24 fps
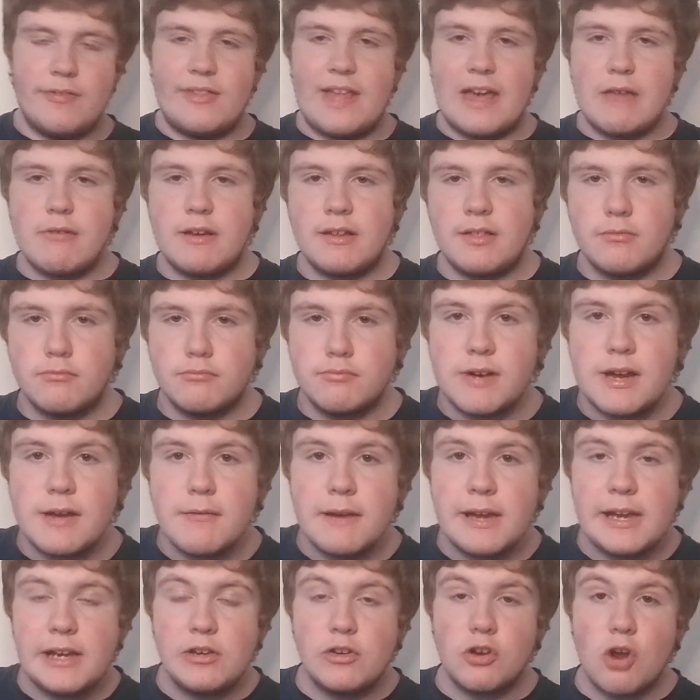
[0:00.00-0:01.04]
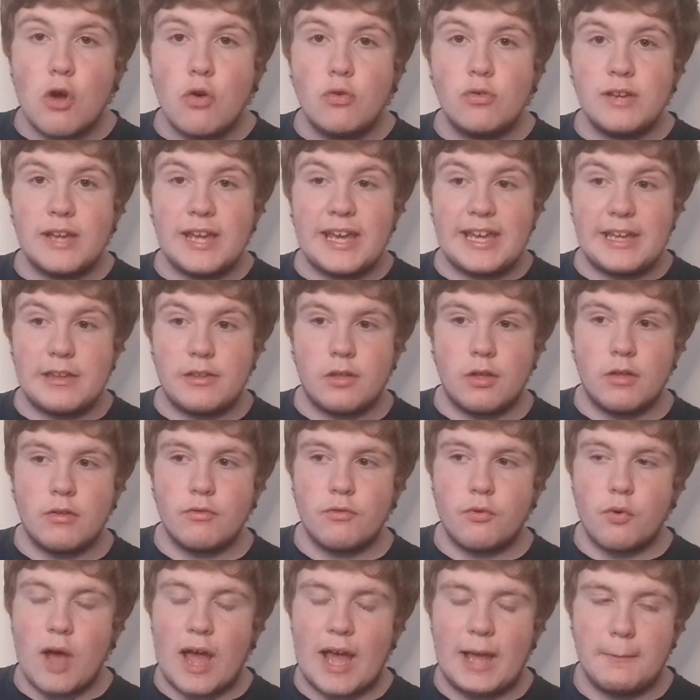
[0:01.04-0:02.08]
There is really no need
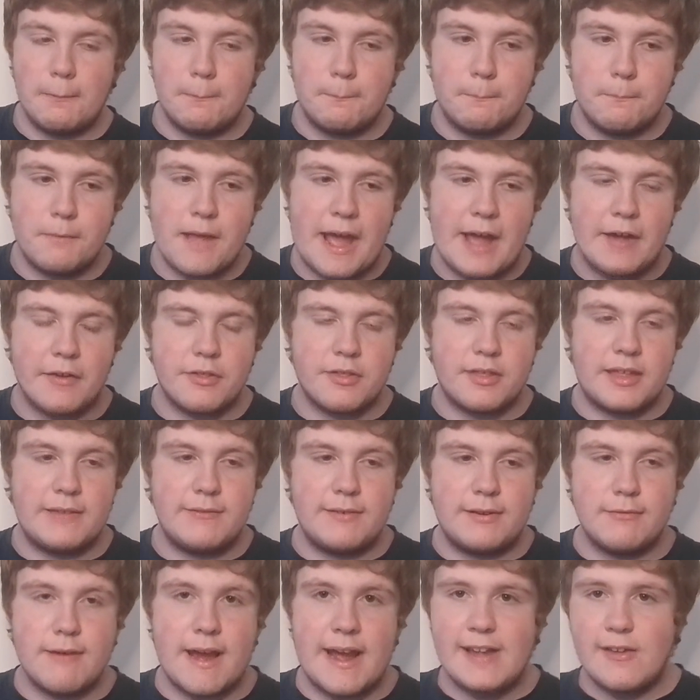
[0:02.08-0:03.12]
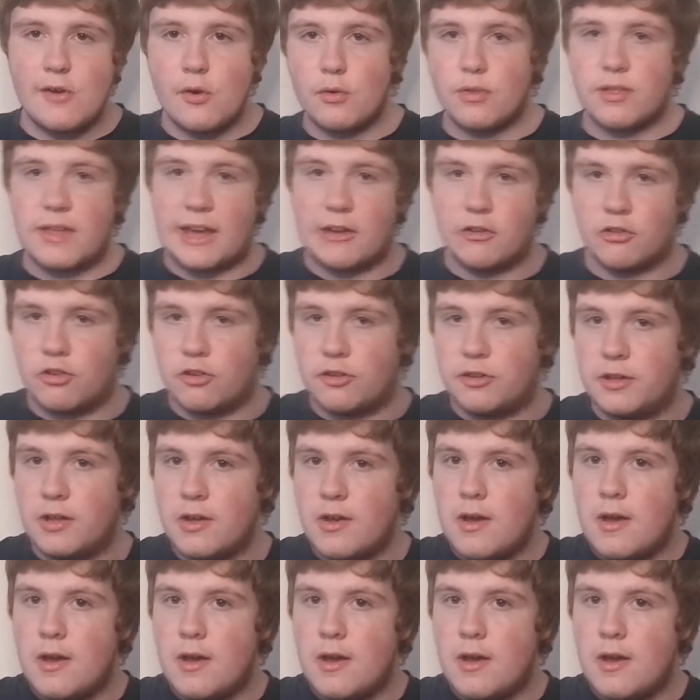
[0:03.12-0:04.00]
for a STV radio station.